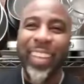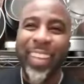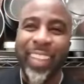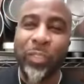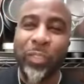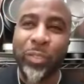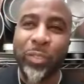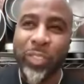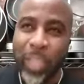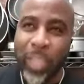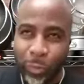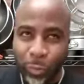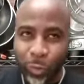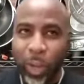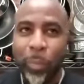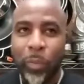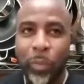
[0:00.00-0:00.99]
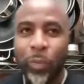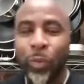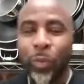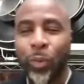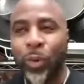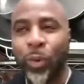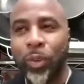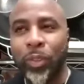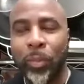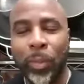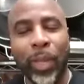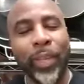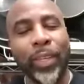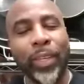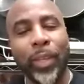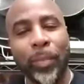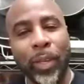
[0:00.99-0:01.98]
this was like right before the
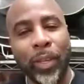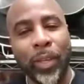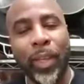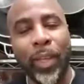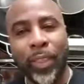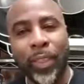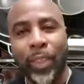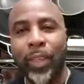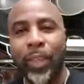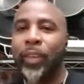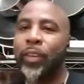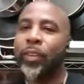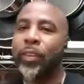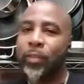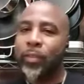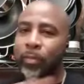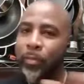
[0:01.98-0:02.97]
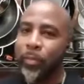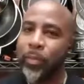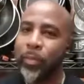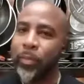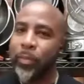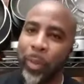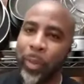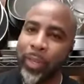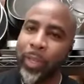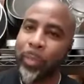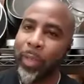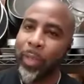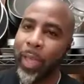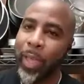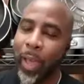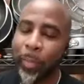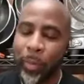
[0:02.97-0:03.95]
pandemic. And then the pandemic
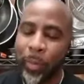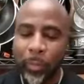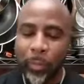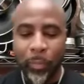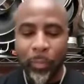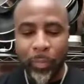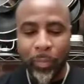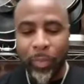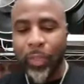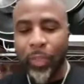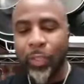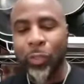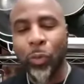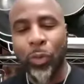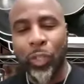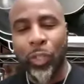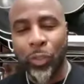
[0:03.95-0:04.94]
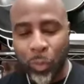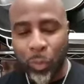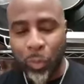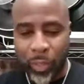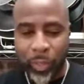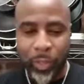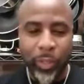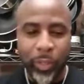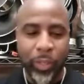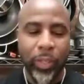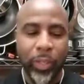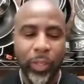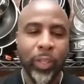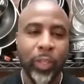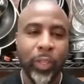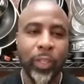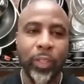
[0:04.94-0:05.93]
happened. 2020,
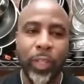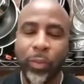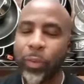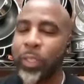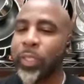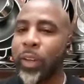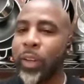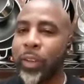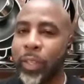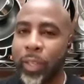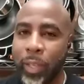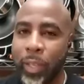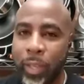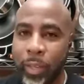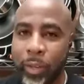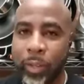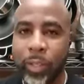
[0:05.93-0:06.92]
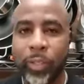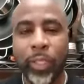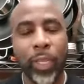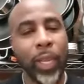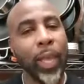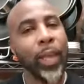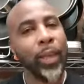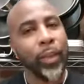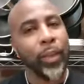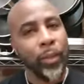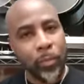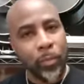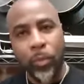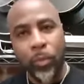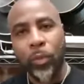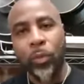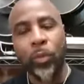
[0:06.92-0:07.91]
they reached out again. He said, hey,
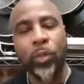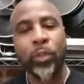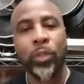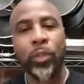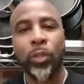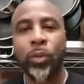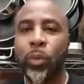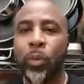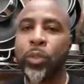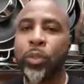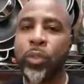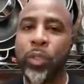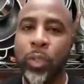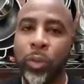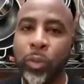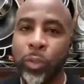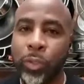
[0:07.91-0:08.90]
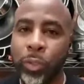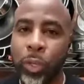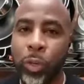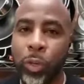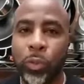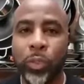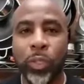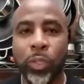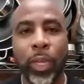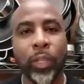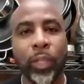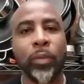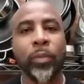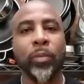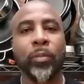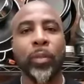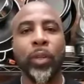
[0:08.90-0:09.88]
we still want you to go on the show. Would you like
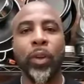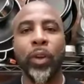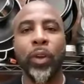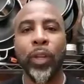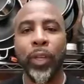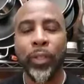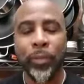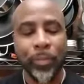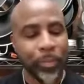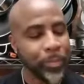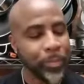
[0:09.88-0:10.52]
to be on it?